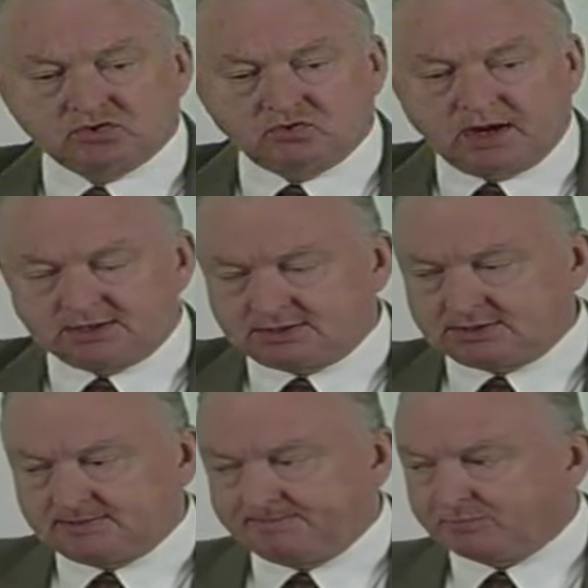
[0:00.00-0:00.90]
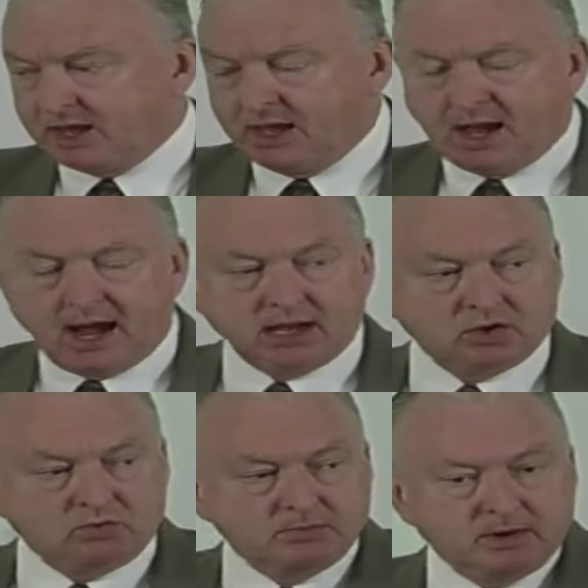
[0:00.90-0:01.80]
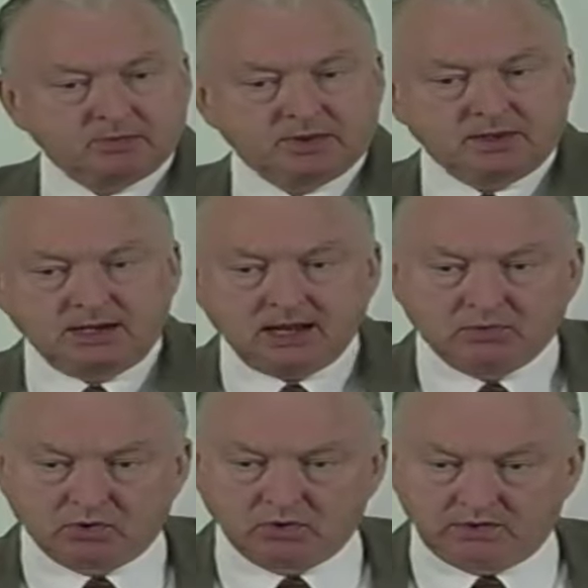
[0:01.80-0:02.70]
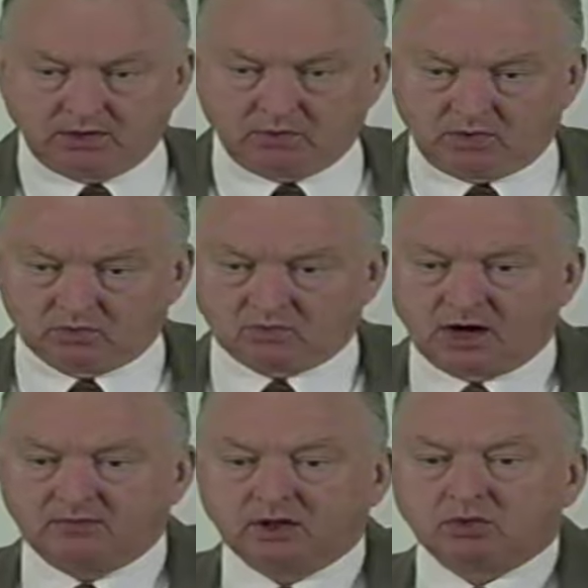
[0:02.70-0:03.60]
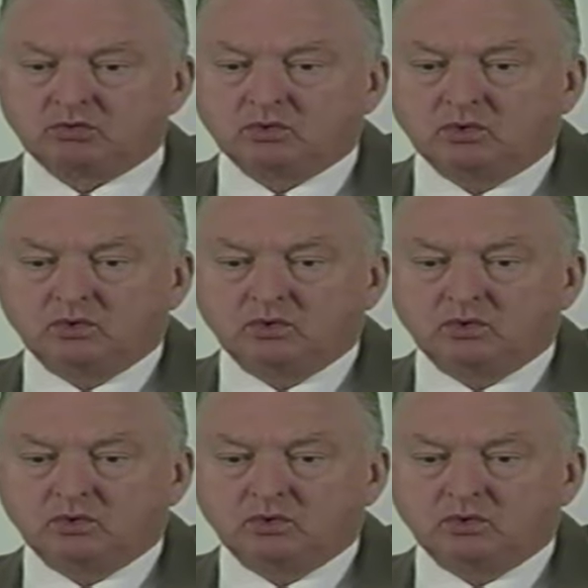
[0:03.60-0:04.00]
dress. I can remember the neighborhood that we were driving through.'